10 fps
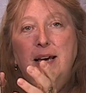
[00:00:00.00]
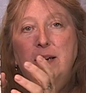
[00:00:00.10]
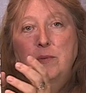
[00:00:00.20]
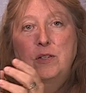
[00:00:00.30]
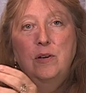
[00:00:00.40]

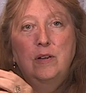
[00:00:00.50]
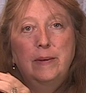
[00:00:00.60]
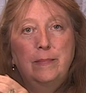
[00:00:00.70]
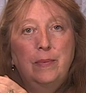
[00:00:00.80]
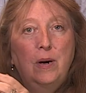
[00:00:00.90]
and we talk
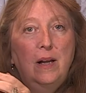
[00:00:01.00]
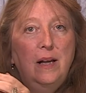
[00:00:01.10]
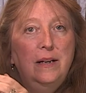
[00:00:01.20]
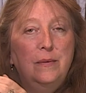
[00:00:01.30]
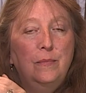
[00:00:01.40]
about
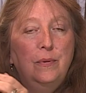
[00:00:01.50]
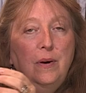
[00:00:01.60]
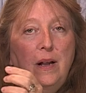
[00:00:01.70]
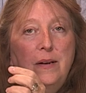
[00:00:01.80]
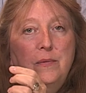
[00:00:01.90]
Bran and
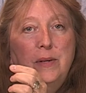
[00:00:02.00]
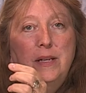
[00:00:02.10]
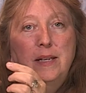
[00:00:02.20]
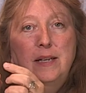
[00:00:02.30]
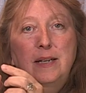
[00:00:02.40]

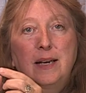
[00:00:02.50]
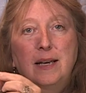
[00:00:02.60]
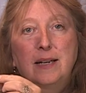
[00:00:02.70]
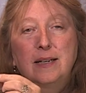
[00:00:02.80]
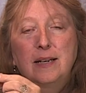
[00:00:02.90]
Branwen
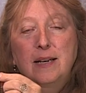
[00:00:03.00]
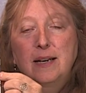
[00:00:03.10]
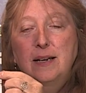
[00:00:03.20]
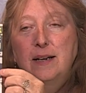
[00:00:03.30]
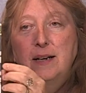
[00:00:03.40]
and
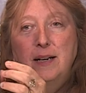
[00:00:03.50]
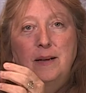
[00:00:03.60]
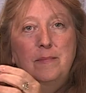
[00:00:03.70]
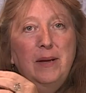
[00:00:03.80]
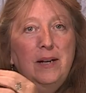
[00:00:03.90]

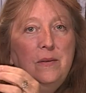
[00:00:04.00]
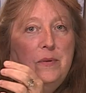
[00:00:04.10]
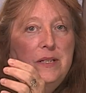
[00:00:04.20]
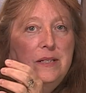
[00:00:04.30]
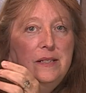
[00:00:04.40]

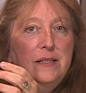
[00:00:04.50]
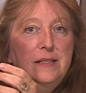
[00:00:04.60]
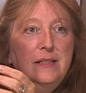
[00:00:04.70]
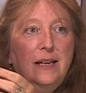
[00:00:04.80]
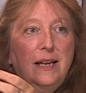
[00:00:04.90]

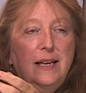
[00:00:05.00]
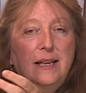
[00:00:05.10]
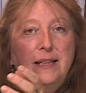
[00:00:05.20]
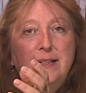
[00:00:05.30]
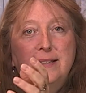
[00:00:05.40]
Manawyddan
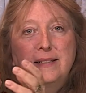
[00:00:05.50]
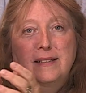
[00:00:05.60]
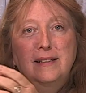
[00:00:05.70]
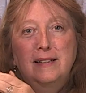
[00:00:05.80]
and